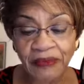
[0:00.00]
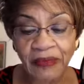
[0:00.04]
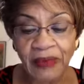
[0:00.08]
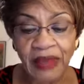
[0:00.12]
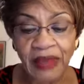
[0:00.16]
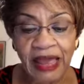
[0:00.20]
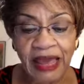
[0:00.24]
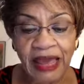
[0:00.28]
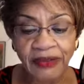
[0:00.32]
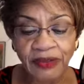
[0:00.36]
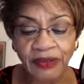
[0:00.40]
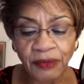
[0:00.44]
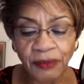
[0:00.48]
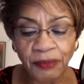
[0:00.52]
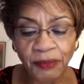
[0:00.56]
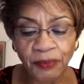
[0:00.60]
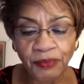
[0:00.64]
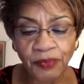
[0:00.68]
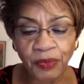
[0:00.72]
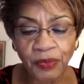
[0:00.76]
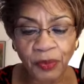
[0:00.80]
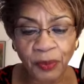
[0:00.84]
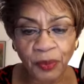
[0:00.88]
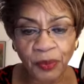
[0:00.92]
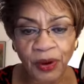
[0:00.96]
and the,
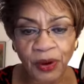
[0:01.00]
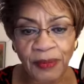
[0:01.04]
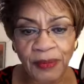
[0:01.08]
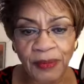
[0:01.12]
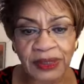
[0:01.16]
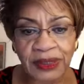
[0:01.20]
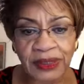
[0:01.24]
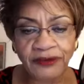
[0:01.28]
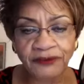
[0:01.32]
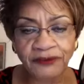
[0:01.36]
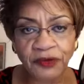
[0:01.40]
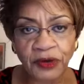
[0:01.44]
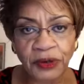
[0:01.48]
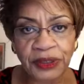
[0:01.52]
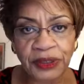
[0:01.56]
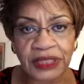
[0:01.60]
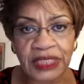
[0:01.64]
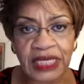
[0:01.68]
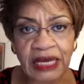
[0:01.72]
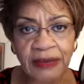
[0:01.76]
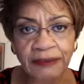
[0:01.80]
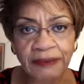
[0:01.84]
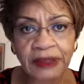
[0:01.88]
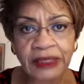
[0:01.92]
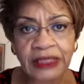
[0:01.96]
the premise of her
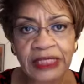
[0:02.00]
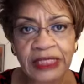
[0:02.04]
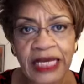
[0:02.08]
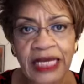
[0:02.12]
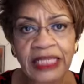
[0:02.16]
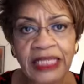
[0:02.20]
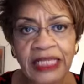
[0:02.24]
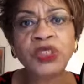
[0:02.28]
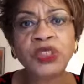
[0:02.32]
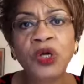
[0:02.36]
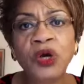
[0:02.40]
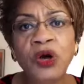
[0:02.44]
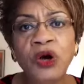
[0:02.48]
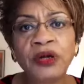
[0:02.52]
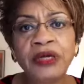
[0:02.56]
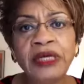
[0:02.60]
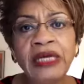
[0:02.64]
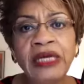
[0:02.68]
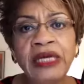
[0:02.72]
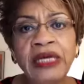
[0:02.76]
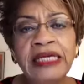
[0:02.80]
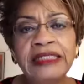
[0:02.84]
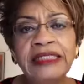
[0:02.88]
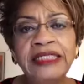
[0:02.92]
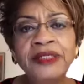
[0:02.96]
TED, TED Talk
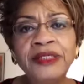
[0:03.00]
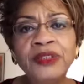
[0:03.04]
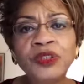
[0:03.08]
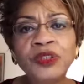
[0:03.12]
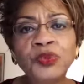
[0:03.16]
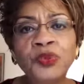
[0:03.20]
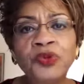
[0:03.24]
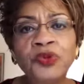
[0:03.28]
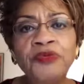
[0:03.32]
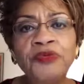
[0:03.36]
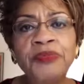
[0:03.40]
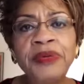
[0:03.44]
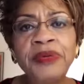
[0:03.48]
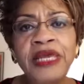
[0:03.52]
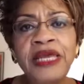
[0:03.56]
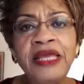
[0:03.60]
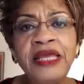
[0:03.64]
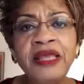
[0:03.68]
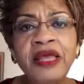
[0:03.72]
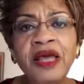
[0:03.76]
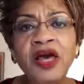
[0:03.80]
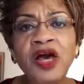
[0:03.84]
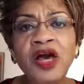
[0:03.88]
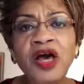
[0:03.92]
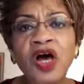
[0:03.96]
deals with
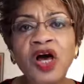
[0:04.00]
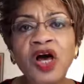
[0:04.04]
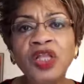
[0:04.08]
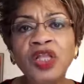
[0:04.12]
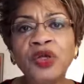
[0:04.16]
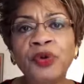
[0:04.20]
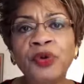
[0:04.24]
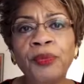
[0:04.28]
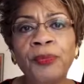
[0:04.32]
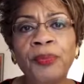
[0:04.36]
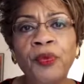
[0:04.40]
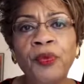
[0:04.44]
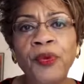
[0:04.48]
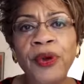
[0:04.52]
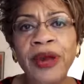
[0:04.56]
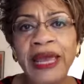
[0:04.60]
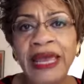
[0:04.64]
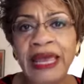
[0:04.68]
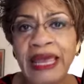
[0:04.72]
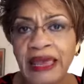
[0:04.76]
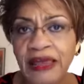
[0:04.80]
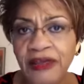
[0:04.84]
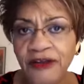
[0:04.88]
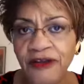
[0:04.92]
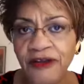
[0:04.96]
being color
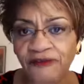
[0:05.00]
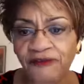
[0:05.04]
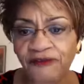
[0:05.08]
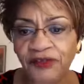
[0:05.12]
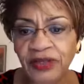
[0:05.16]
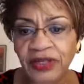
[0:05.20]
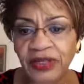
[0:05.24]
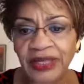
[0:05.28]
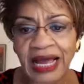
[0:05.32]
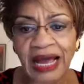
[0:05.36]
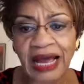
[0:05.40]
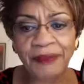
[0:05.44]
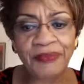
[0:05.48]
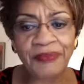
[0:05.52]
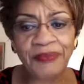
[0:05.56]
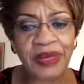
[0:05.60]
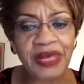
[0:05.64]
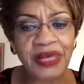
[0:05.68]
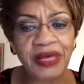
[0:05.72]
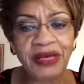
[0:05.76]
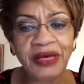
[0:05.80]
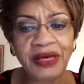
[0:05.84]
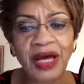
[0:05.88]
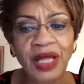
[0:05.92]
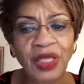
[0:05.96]
brave, not
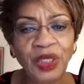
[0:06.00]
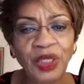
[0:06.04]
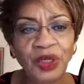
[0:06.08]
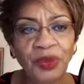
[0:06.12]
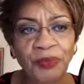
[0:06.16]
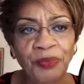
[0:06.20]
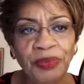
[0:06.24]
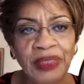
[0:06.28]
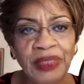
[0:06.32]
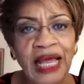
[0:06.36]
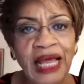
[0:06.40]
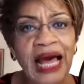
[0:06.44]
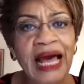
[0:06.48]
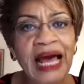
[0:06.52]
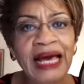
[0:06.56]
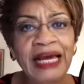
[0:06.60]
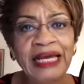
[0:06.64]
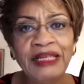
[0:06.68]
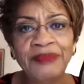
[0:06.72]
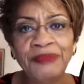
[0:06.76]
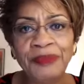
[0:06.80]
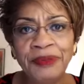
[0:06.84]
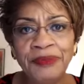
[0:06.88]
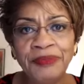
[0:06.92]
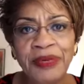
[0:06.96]
being color
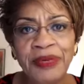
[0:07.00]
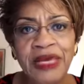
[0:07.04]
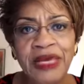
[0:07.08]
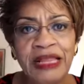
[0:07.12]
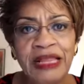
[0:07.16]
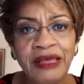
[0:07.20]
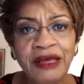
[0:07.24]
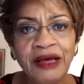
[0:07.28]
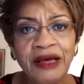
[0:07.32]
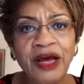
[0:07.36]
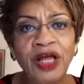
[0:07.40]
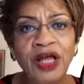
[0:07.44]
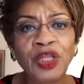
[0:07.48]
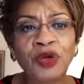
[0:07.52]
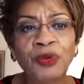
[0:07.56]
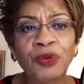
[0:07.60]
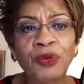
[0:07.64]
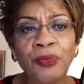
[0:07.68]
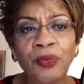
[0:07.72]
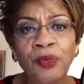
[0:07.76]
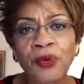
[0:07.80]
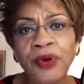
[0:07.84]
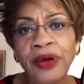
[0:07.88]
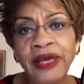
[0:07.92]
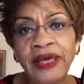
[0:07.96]
blind, but being color
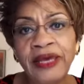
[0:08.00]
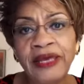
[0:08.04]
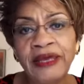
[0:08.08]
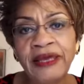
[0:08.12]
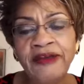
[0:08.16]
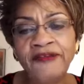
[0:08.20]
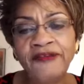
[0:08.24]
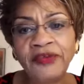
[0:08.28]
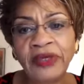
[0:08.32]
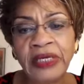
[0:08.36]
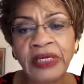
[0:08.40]
brave.